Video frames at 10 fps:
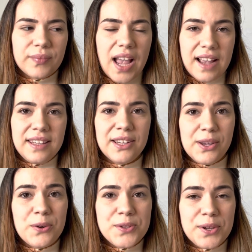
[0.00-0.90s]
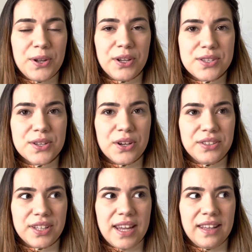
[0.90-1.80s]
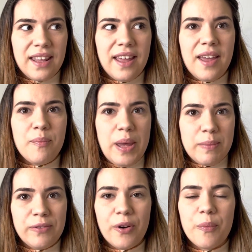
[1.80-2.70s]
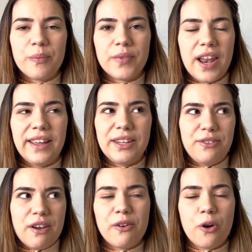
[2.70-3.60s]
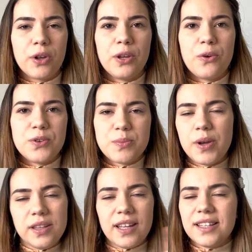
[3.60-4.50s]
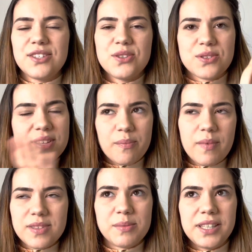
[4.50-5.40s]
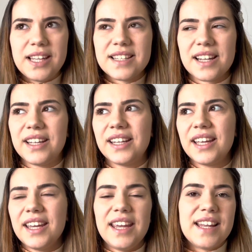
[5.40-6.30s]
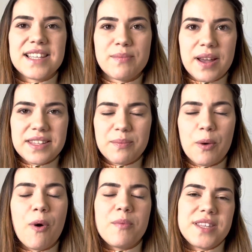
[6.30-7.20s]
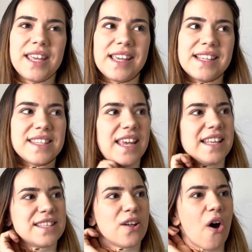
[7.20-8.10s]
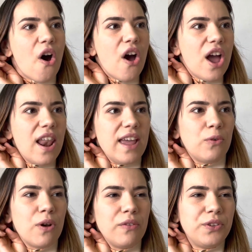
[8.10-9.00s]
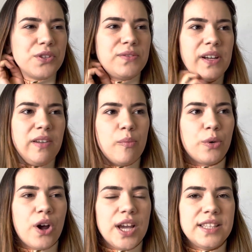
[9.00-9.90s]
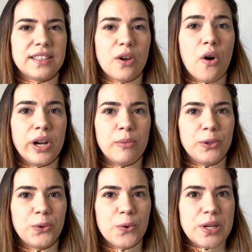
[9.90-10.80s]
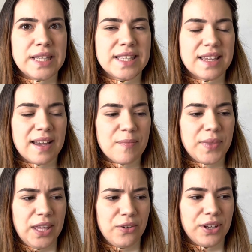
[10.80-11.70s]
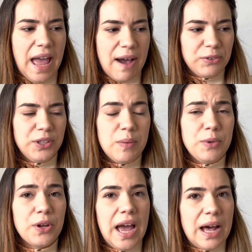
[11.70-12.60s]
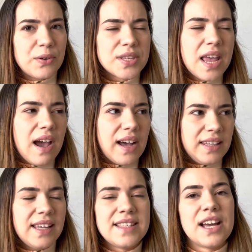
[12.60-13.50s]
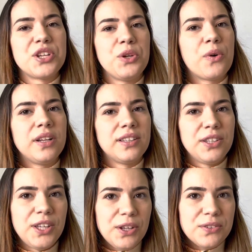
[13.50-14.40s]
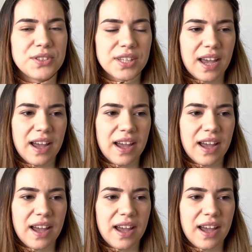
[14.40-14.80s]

I think it also looks good in the baby room, like if you have a rocking horse, but that's just something else. Like, it doesn't matter. But what I'm saying is, it's not like one of those very bright and horrible toys that you're going to have to keep in your house. I think it's actually quite a cute,